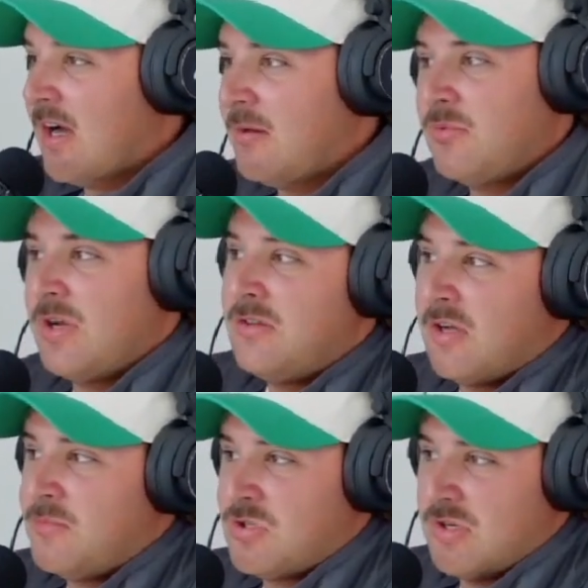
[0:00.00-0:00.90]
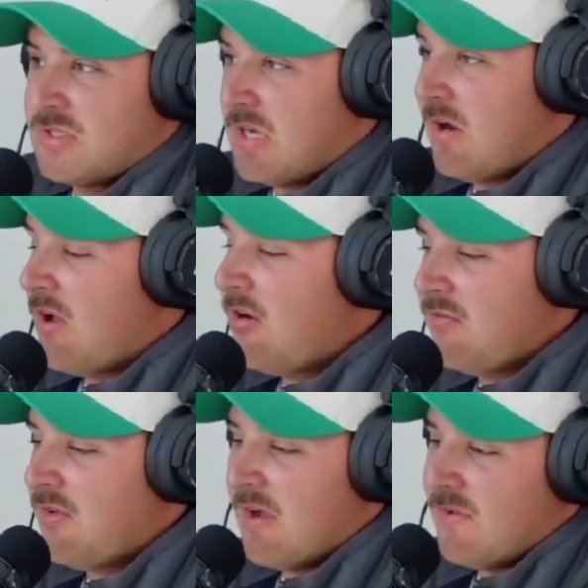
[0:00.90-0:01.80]
I'm renting dump trucks at
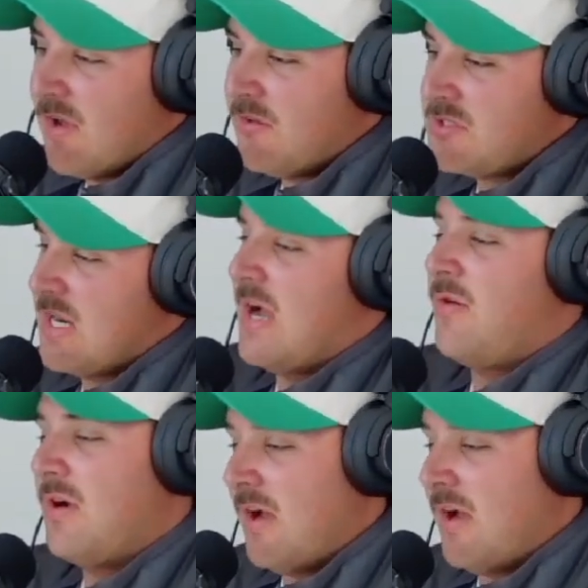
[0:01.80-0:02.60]
$105 an hour,